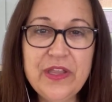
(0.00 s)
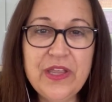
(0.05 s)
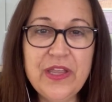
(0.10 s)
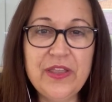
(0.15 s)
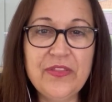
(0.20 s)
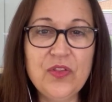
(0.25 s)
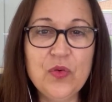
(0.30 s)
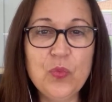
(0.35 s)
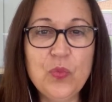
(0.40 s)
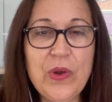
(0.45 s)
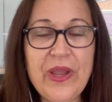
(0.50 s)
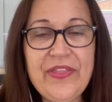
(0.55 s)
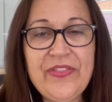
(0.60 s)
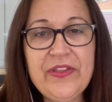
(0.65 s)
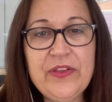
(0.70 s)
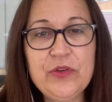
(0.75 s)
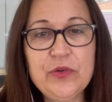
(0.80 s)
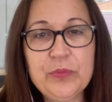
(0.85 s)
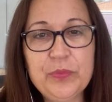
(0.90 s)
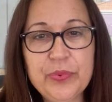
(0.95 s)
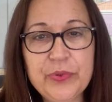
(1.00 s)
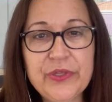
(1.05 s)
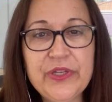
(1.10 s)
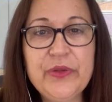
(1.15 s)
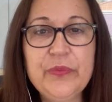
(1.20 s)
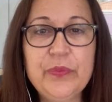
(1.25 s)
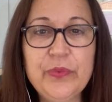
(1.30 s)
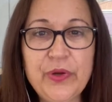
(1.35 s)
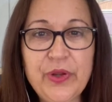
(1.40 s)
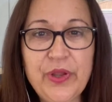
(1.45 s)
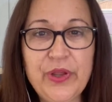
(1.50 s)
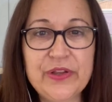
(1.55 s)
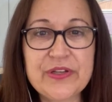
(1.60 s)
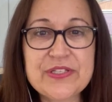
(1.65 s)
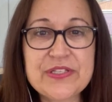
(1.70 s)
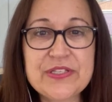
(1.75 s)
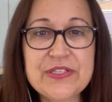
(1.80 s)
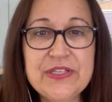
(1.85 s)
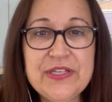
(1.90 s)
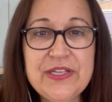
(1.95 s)
and the way that your body
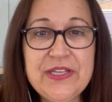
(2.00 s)
works.